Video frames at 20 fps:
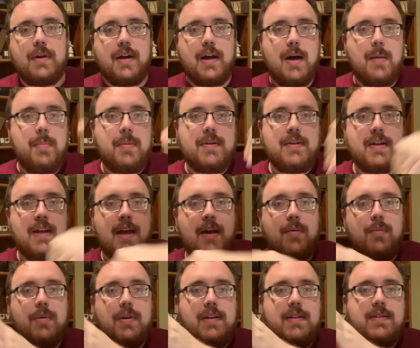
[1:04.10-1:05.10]
up and down,
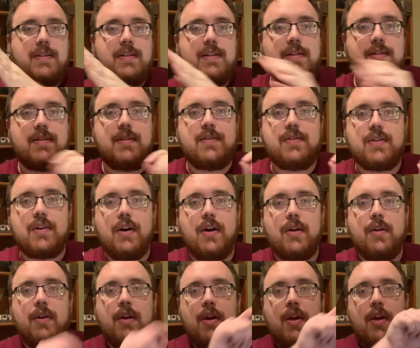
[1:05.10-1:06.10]
what is the distance called
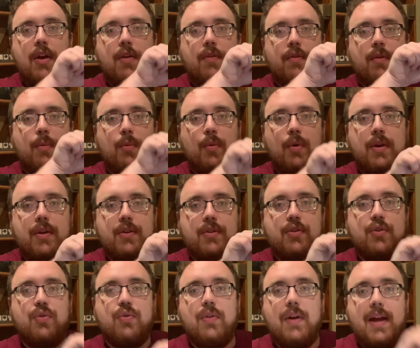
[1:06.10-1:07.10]
from one
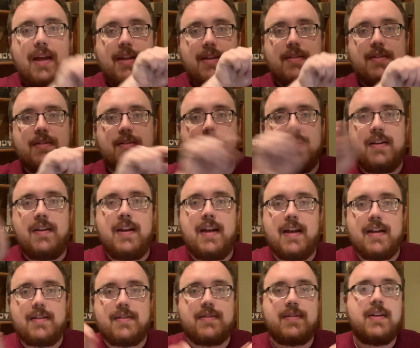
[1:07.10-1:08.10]
crest to the
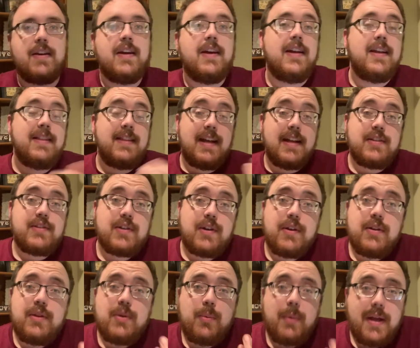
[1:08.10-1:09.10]
next? That's
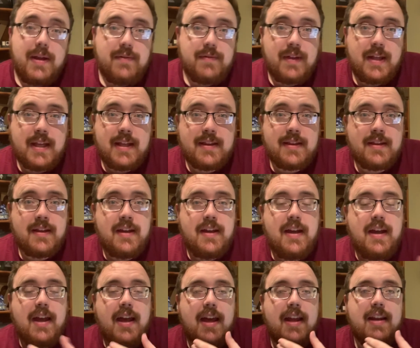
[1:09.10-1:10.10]
called the wavelength,
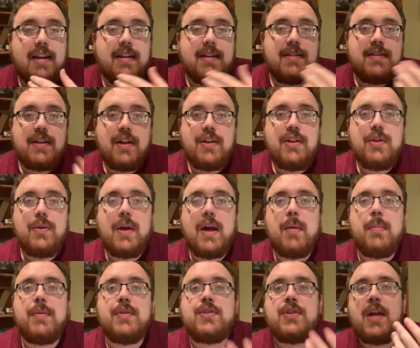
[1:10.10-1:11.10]
and it can tell you how
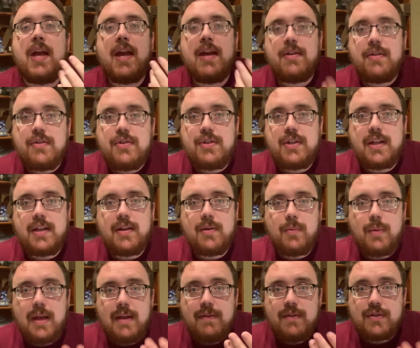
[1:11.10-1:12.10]
much energy the
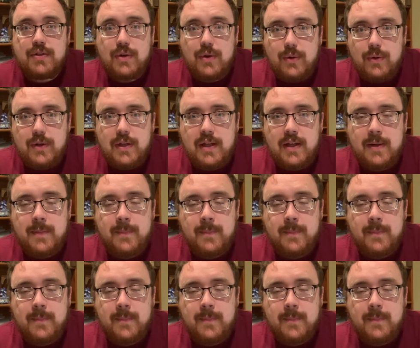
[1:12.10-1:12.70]
wave is holding.